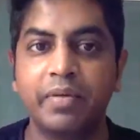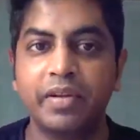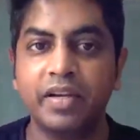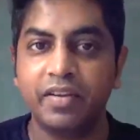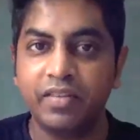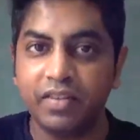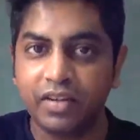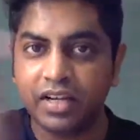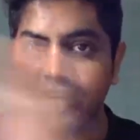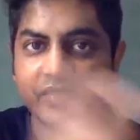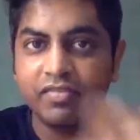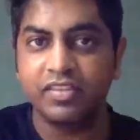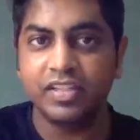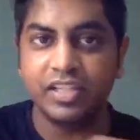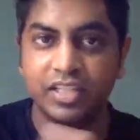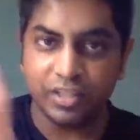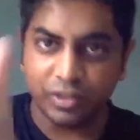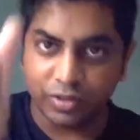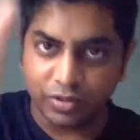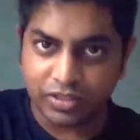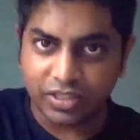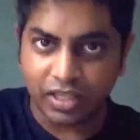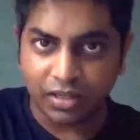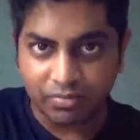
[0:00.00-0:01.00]
It will convert it
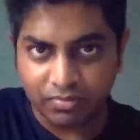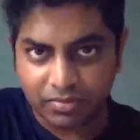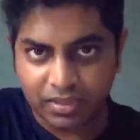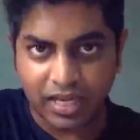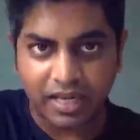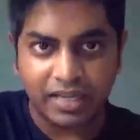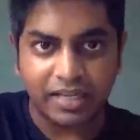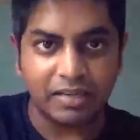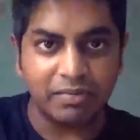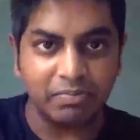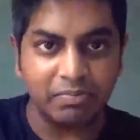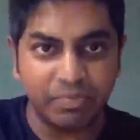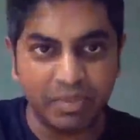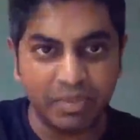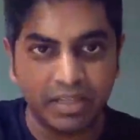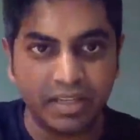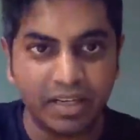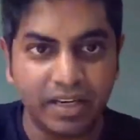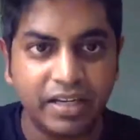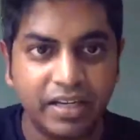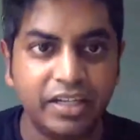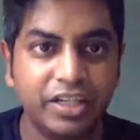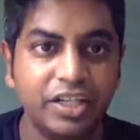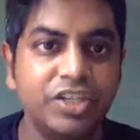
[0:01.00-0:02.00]
to some random big
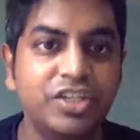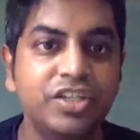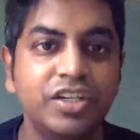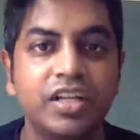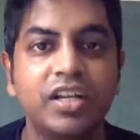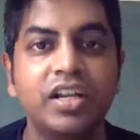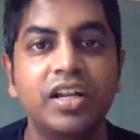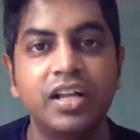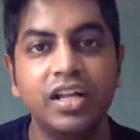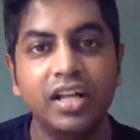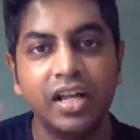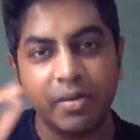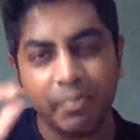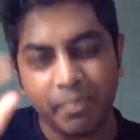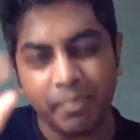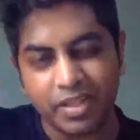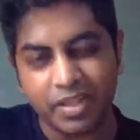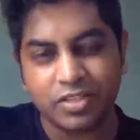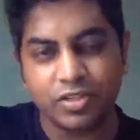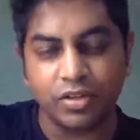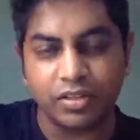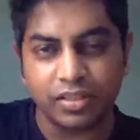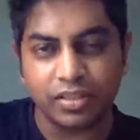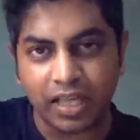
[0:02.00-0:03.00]
integer
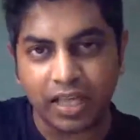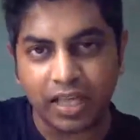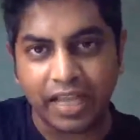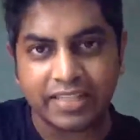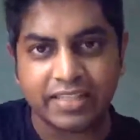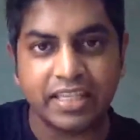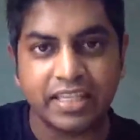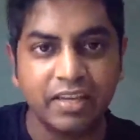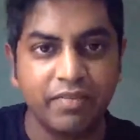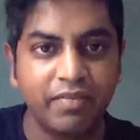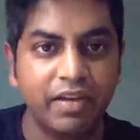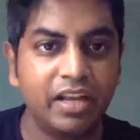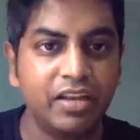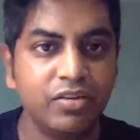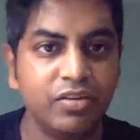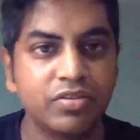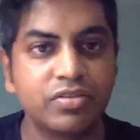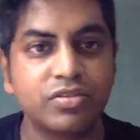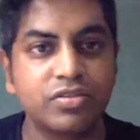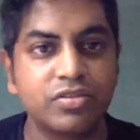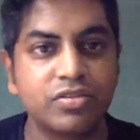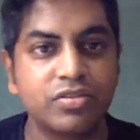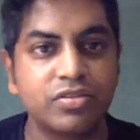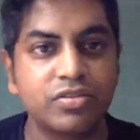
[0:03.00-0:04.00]
based on the ASCII
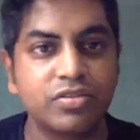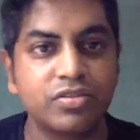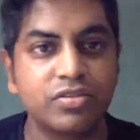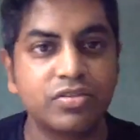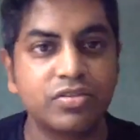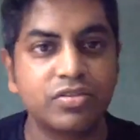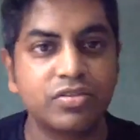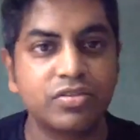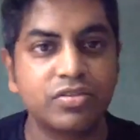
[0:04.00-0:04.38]
values of your